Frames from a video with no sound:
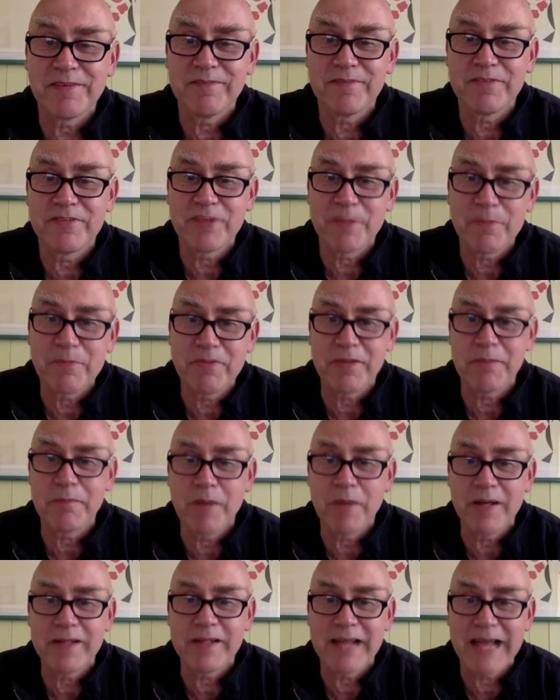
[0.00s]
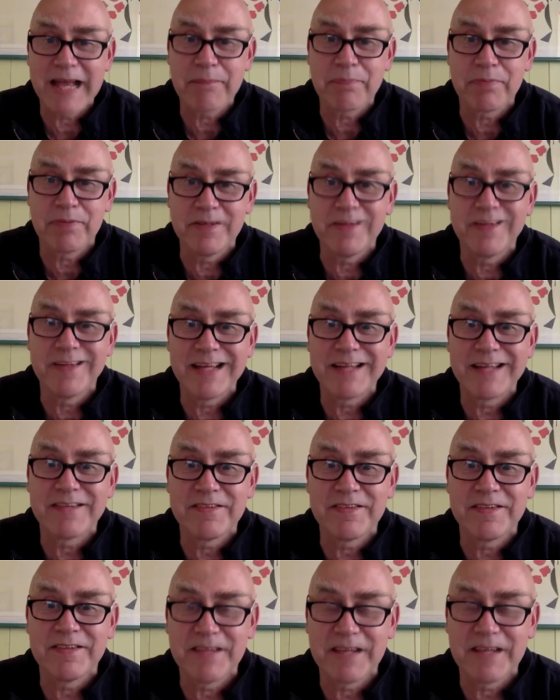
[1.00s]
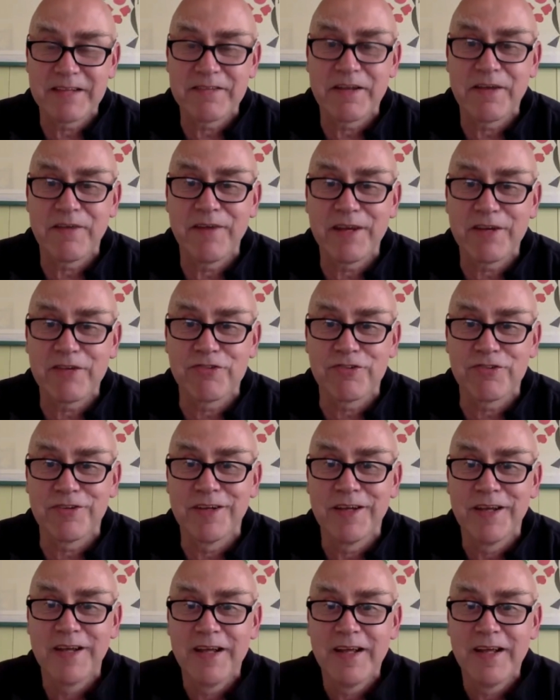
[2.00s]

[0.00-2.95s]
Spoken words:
something might happen in that direction.